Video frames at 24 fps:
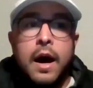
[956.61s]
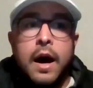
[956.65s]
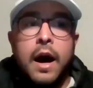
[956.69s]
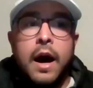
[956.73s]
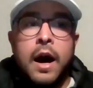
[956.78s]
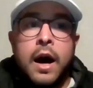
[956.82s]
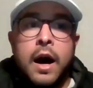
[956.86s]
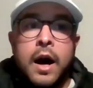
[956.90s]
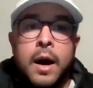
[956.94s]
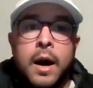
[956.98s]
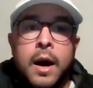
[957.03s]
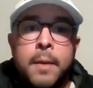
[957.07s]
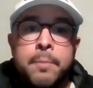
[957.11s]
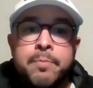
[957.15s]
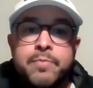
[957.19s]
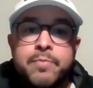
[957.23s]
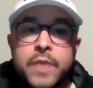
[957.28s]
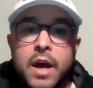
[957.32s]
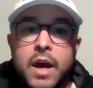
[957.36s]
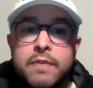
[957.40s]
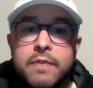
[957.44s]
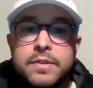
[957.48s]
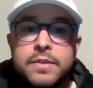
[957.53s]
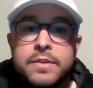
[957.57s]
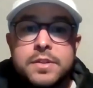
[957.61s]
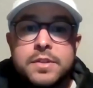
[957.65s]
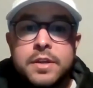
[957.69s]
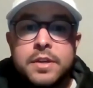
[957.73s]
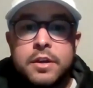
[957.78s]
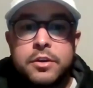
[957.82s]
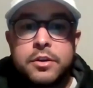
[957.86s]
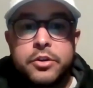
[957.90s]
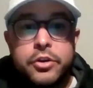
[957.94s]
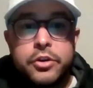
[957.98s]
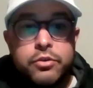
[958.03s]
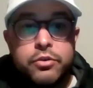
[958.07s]
Obviously
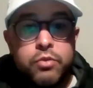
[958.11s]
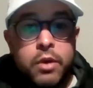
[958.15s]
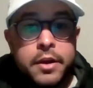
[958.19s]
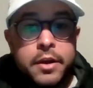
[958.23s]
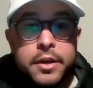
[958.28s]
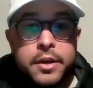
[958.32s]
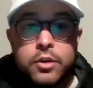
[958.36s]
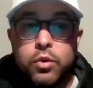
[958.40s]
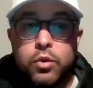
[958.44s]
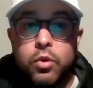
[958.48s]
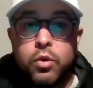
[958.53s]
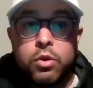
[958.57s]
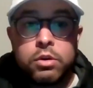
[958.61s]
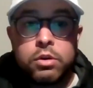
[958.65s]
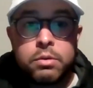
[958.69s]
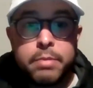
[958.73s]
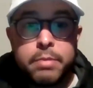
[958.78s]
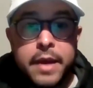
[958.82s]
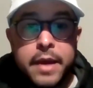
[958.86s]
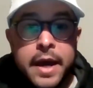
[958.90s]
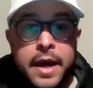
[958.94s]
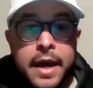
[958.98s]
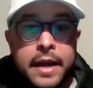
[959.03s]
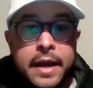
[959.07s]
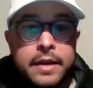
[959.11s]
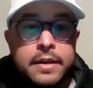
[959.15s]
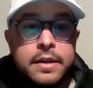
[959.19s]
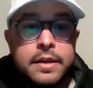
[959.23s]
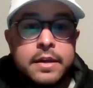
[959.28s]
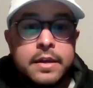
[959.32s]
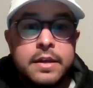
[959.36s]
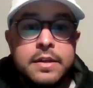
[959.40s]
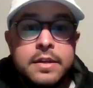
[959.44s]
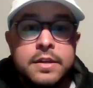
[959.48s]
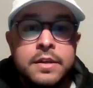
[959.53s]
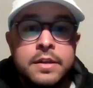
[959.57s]
a good running quarterback.
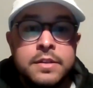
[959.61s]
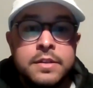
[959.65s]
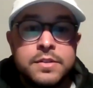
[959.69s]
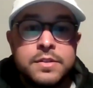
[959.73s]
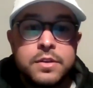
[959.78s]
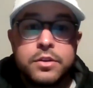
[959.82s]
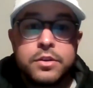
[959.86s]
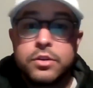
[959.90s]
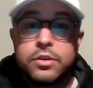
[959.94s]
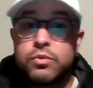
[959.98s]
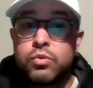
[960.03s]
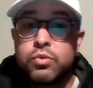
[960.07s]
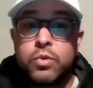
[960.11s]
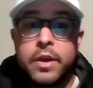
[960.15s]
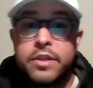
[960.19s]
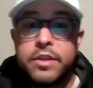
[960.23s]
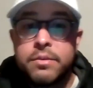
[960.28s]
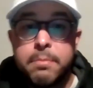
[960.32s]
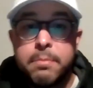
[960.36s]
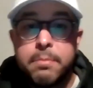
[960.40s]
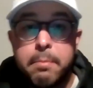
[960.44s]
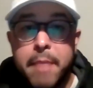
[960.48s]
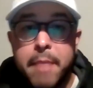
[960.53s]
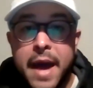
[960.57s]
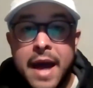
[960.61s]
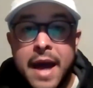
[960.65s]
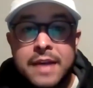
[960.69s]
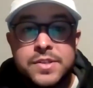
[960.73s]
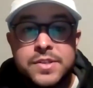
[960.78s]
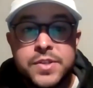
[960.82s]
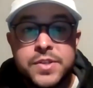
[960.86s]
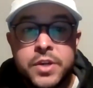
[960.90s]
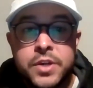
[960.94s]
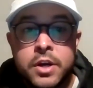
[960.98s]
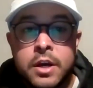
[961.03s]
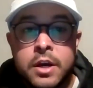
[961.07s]
He's a good rhythm
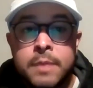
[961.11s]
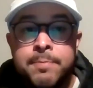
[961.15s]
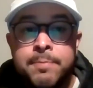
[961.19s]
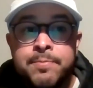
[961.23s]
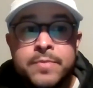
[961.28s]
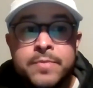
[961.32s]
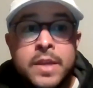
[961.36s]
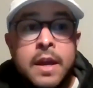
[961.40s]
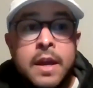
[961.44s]
passer.